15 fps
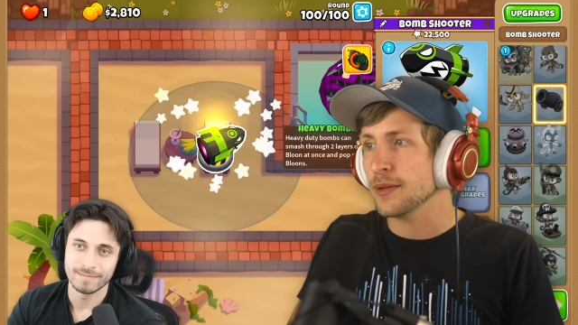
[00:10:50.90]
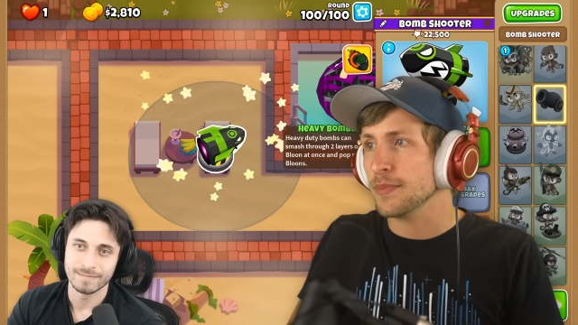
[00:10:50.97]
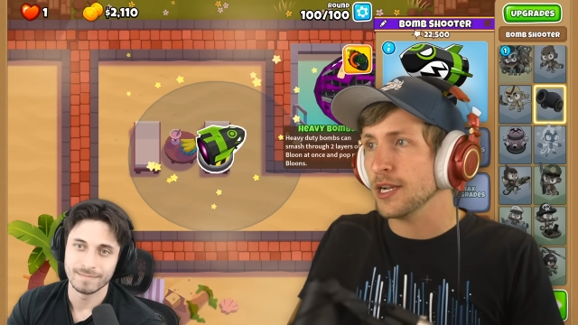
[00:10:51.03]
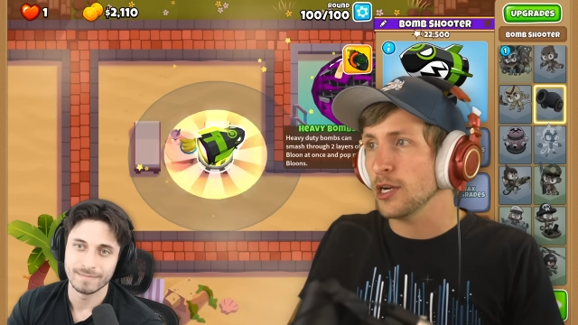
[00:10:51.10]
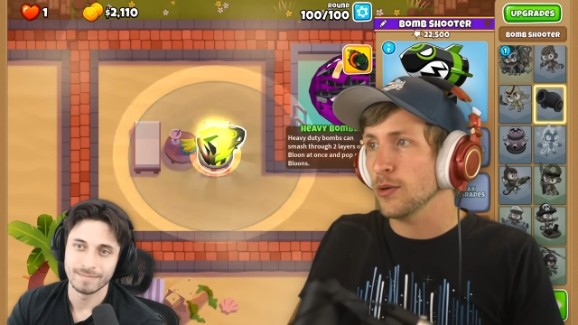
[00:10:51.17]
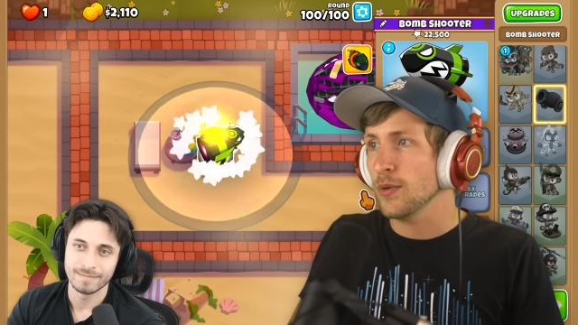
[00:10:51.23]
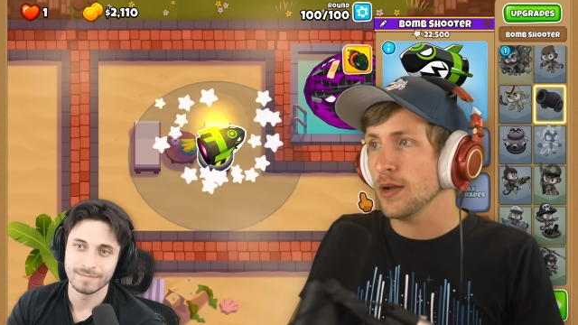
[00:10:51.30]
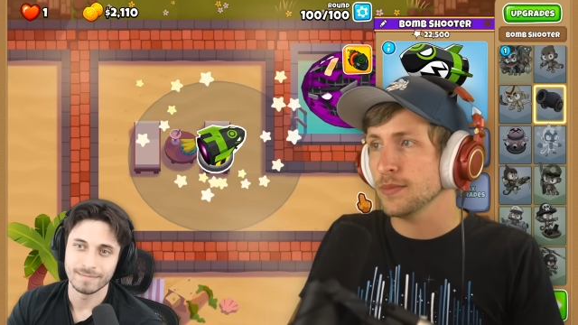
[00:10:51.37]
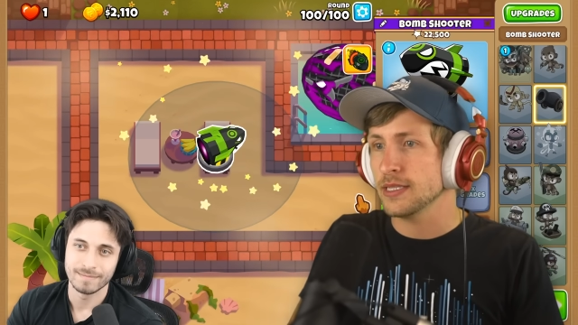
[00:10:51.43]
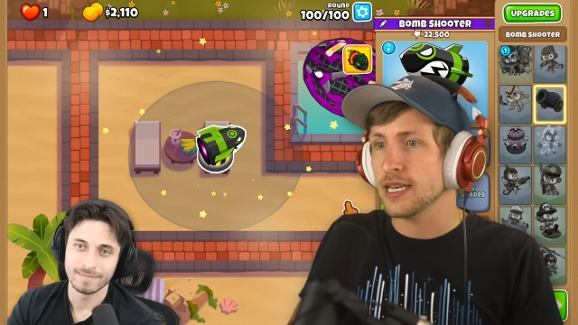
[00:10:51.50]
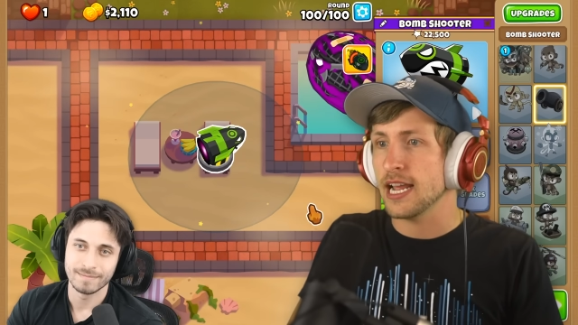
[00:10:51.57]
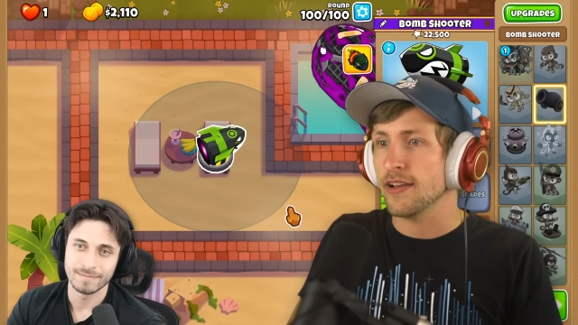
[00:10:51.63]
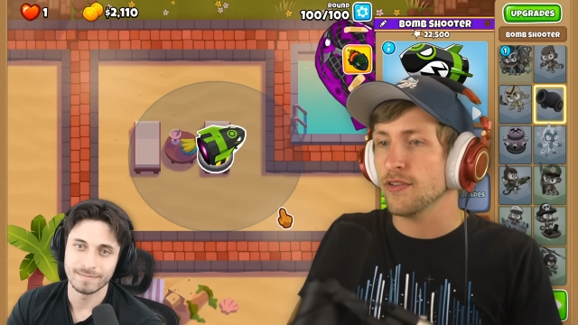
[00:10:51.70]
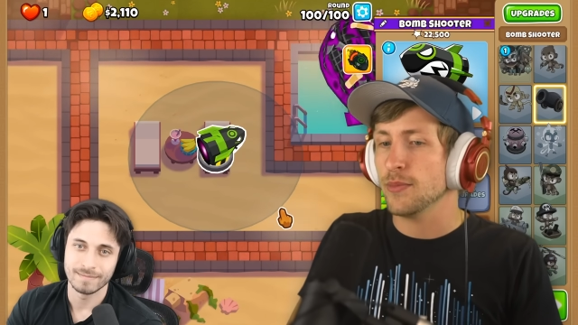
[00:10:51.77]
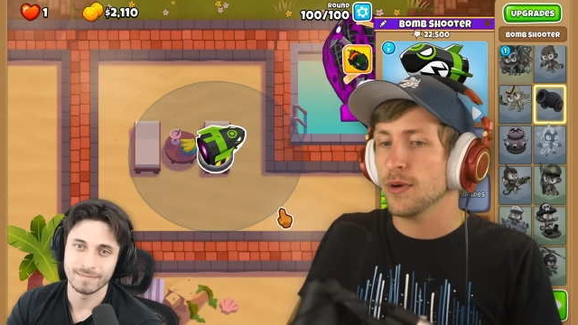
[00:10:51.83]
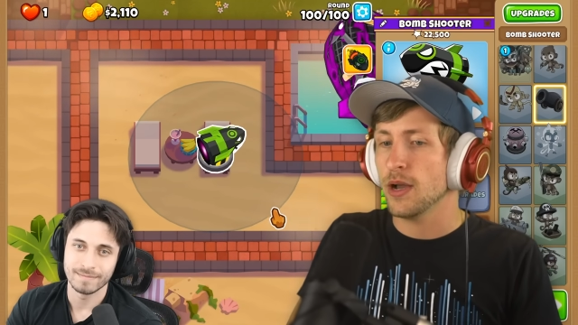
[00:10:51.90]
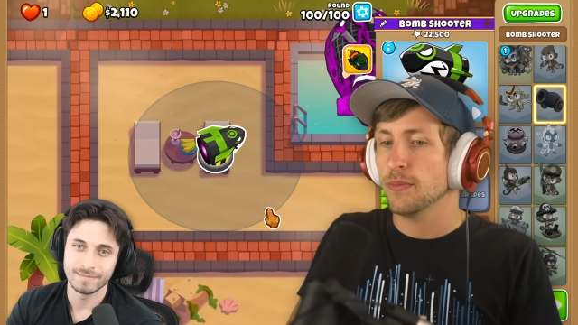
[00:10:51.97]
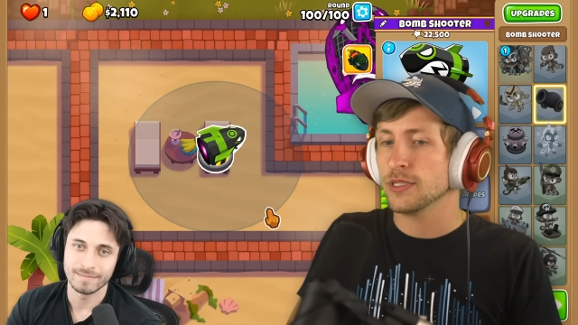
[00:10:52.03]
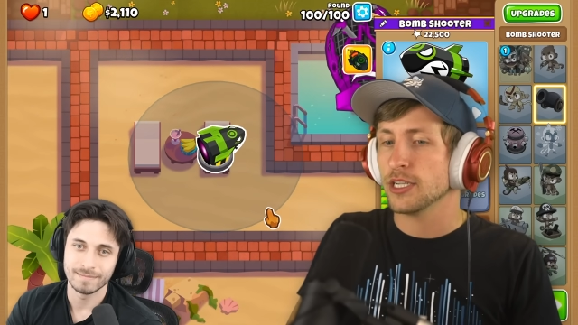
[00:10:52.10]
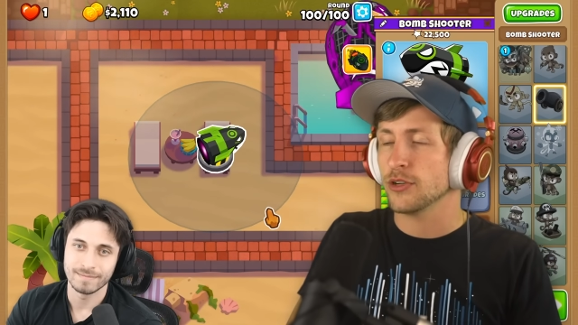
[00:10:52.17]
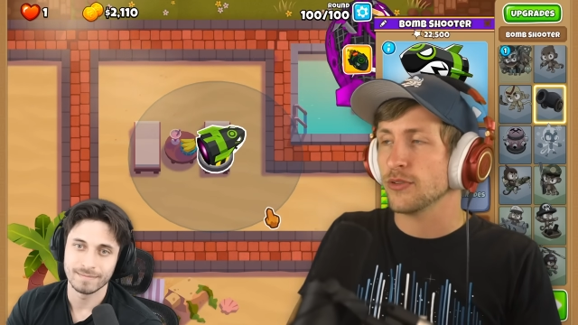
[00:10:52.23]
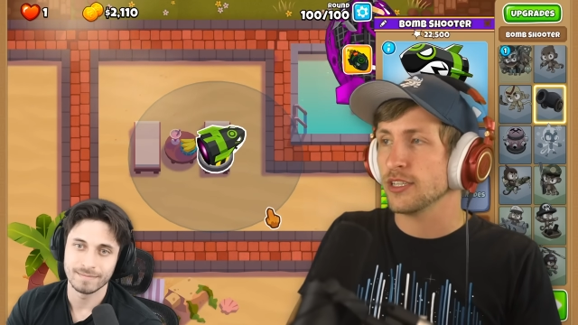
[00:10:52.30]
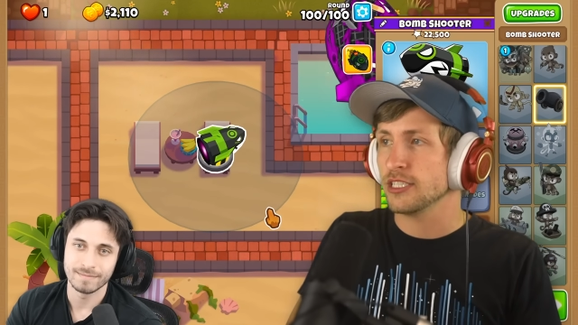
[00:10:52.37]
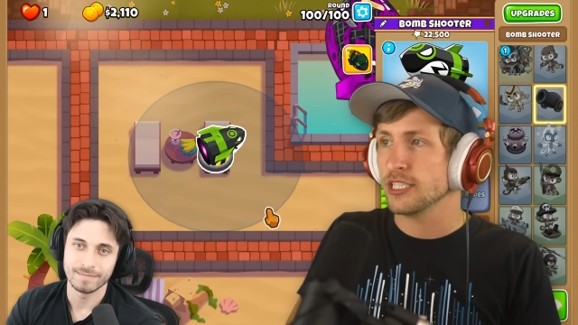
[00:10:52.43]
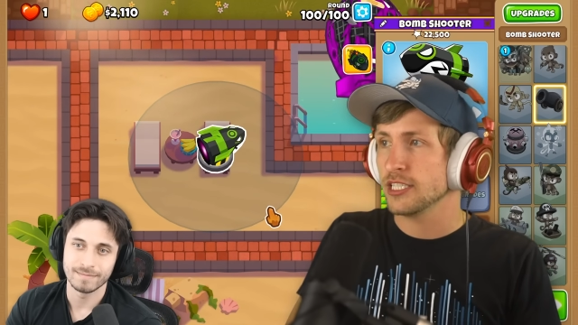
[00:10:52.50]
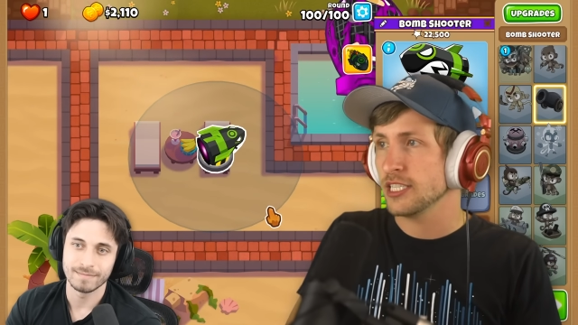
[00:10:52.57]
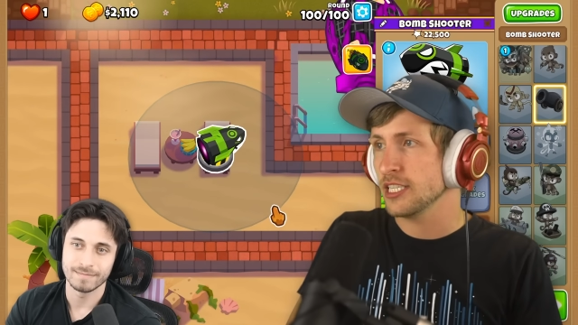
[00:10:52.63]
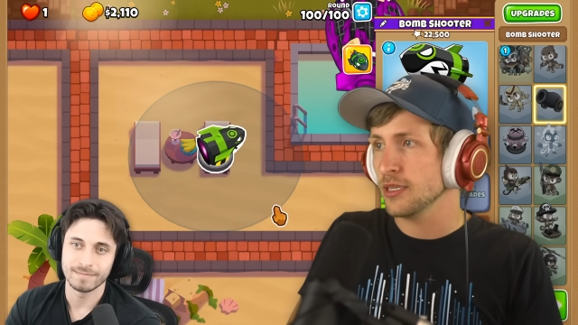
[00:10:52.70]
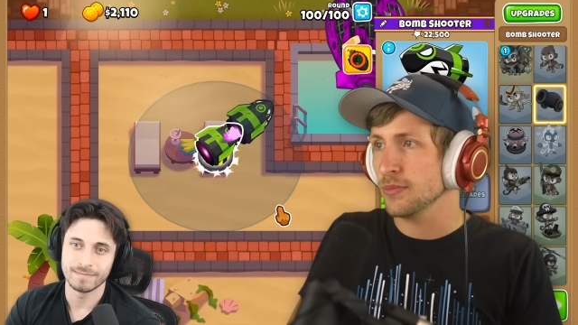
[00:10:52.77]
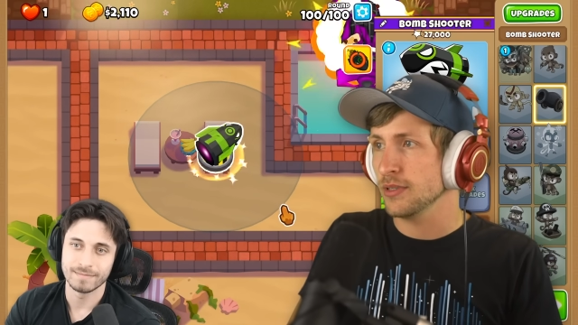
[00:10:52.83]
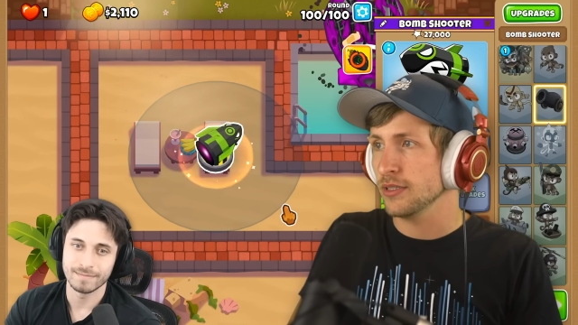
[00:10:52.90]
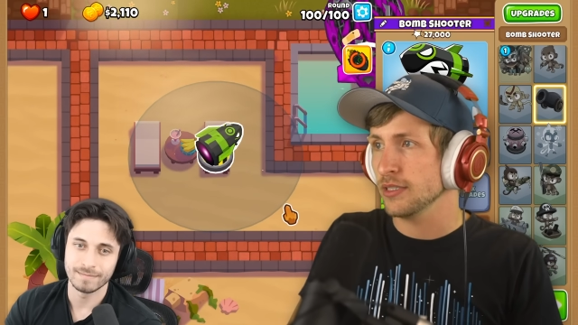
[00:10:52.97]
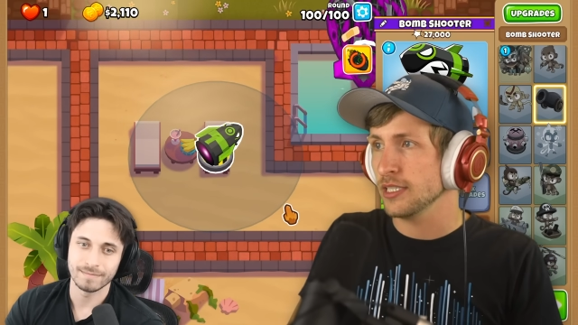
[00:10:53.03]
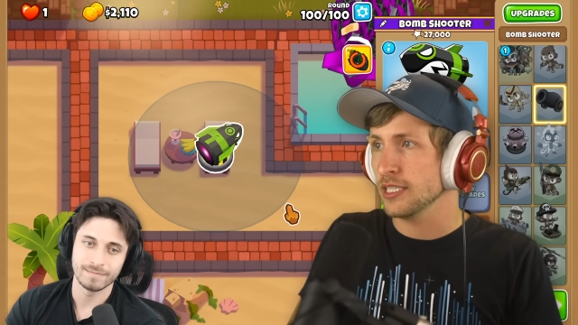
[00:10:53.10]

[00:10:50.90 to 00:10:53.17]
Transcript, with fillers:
Speaker 1: bigger bombs and heavy bombs increases the ability